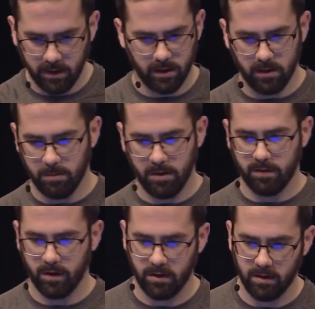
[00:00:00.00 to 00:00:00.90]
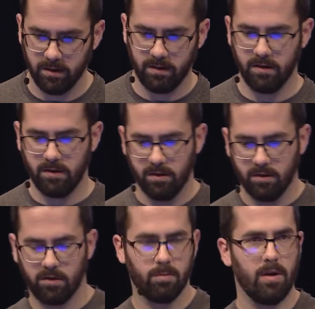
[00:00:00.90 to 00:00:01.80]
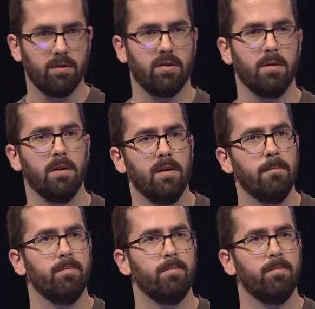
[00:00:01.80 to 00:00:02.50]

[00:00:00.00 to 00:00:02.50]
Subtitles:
a bunch of other things. This is just a small snippet.